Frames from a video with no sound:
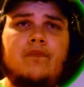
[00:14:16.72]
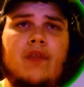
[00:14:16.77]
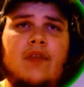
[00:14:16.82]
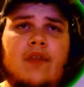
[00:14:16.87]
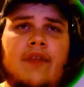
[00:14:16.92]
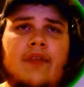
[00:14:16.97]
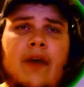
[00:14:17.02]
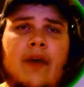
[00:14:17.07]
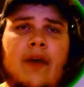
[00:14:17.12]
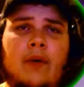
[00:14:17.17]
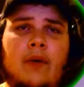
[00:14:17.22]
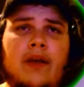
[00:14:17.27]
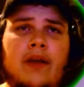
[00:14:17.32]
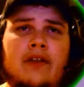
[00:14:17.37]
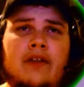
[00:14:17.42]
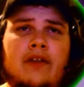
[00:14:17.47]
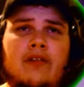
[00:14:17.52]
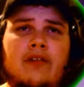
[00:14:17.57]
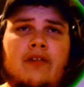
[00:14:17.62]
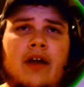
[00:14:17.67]
That way,
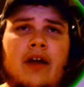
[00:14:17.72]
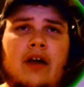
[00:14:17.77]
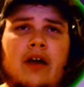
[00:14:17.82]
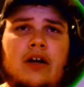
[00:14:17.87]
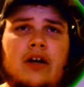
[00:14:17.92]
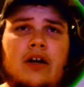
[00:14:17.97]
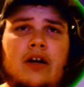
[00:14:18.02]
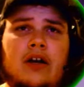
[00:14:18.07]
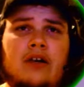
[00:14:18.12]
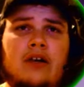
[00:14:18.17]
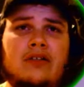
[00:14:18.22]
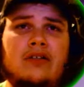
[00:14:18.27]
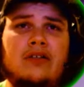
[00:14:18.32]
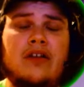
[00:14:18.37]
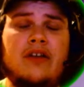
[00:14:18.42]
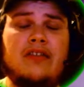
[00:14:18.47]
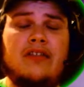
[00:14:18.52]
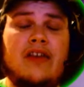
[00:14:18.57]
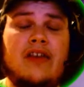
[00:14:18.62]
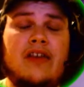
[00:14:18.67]
because Cryogonal
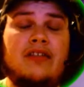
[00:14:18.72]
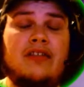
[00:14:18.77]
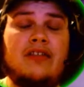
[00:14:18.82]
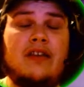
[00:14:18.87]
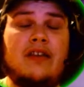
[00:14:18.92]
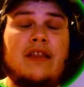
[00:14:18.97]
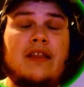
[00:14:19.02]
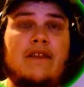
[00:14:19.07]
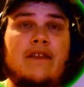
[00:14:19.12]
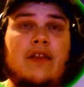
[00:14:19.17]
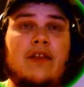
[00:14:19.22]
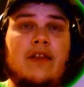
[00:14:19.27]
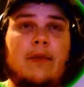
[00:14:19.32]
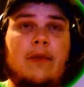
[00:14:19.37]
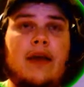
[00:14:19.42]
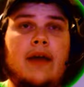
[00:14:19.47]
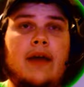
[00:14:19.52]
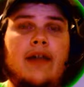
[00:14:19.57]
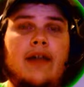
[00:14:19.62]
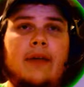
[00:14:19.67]
does a significant
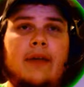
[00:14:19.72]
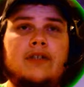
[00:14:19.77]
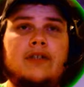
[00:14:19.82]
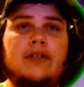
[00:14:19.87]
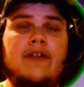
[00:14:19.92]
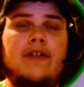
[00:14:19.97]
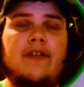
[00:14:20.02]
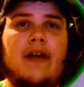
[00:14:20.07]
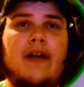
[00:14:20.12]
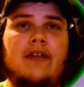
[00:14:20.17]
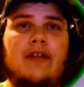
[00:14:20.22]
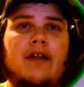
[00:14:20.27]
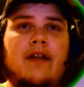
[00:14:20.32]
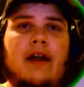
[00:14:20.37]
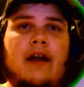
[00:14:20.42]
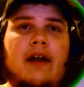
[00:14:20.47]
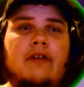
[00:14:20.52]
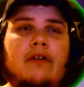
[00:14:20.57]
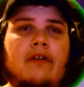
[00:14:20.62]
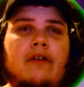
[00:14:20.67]
amount of damage to that
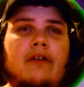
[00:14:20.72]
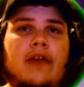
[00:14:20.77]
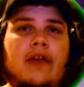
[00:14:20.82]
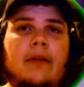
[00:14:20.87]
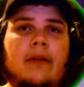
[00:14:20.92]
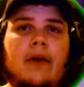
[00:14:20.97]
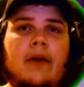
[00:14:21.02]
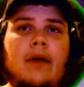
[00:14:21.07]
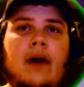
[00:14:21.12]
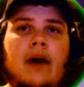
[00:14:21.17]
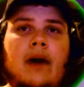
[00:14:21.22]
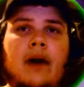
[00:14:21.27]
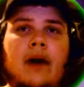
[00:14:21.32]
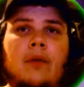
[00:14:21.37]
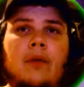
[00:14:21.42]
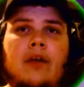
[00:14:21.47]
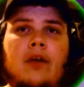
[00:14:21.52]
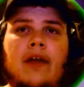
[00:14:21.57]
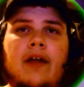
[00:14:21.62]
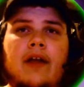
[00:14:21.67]
entire team. We're
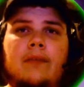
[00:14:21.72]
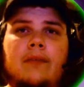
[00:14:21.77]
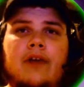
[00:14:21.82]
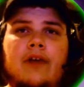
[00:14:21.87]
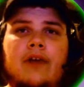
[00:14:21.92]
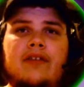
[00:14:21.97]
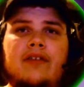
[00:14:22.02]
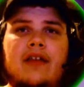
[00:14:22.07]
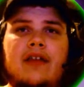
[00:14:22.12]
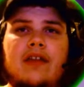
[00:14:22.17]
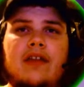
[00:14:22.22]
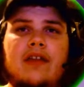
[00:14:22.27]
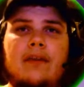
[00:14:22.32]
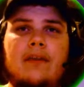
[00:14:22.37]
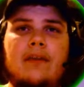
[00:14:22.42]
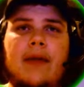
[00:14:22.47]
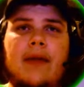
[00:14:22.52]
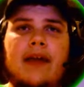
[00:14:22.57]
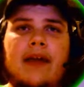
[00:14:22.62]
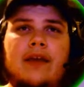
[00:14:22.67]
going to have Blaziken in the
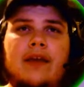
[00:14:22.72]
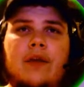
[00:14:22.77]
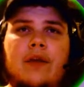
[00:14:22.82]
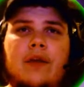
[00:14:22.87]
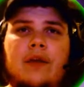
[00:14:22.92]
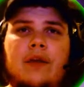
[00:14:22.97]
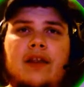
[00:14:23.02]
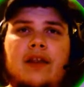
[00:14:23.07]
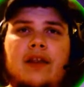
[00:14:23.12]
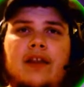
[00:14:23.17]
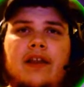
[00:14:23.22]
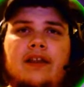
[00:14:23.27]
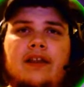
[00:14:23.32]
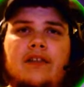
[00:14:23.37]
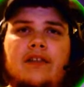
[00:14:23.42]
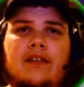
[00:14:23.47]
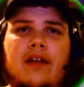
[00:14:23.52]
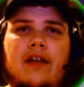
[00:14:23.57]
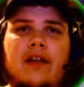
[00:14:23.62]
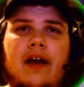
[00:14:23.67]
back, that way we can at
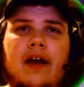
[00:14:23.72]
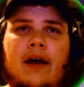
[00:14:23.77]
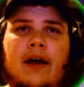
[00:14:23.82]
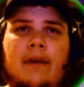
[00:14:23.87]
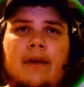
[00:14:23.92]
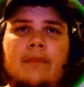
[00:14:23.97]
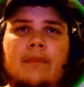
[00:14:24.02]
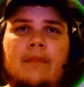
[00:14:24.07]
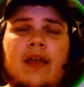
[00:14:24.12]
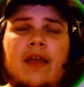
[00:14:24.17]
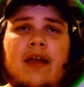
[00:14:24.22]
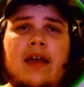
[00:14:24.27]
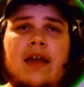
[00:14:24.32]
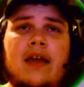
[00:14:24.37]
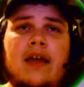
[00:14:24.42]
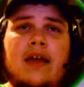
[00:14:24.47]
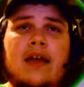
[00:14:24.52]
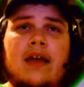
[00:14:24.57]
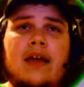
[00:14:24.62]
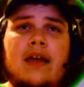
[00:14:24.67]
least
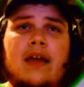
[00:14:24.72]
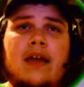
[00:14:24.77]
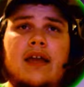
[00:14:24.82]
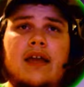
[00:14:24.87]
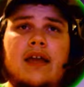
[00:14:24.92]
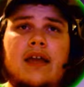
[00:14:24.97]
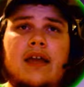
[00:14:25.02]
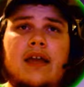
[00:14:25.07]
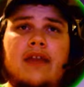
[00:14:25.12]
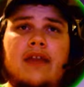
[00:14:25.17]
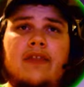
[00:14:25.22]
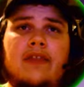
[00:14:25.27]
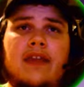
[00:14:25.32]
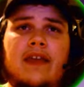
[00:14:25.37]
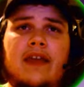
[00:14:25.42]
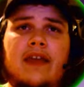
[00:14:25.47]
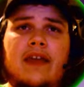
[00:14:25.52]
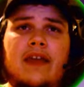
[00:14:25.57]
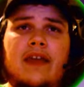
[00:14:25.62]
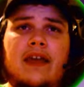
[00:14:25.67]
get
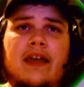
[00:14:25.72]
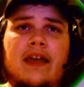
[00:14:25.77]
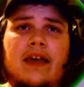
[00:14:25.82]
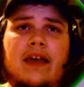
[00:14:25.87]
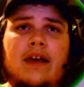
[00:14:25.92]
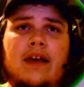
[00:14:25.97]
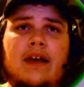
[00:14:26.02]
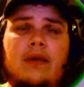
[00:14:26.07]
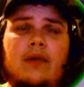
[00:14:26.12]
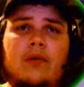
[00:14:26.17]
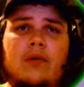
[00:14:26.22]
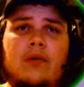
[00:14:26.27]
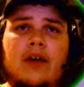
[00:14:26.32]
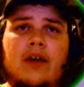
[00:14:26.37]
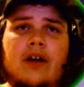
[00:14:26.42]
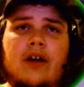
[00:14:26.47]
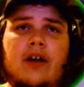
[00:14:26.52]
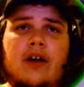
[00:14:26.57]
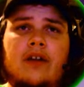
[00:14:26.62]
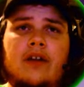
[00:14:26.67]
the, what do you
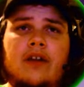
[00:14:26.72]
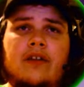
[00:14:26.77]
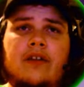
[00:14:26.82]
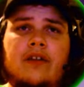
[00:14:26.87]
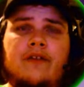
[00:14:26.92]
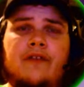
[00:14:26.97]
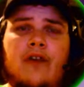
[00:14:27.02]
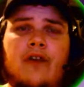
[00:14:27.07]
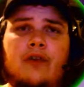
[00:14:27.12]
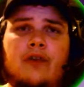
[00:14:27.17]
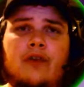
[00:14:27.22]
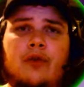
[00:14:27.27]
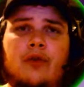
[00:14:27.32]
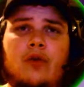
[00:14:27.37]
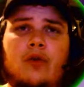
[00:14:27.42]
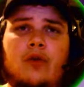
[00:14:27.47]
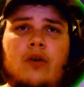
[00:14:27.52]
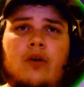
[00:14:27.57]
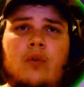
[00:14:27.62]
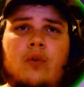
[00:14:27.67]
call it, the
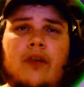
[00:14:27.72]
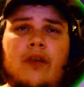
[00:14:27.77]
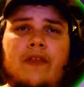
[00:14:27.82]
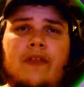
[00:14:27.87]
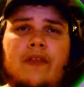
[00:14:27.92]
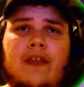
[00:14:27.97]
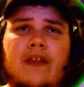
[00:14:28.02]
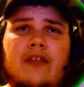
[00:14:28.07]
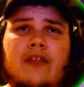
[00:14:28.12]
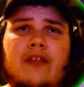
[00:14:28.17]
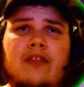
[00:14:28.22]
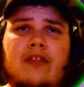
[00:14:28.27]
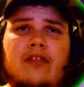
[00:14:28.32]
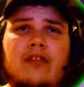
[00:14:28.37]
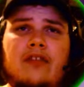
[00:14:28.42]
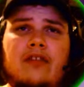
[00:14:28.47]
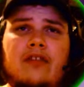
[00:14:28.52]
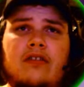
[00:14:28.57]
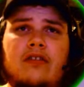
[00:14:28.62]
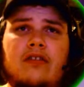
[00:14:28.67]
Ferrothorn with
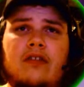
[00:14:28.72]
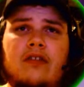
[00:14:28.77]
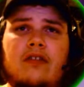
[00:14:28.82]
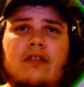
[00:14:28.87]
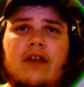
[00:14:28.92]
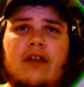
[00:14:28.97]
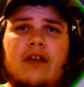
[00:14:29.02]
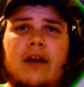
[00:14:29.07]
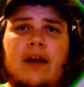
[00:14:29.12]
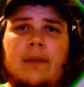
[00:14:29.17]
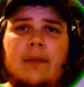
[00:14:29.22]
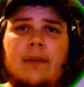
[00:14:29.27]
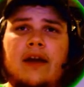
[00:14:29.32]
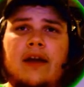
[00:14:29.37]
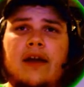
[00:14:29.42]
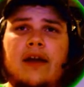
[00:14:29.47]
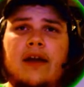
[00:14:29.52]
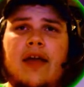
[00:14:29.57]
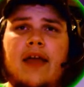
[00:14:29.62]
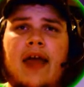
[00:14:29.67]
its Sky Uppercut.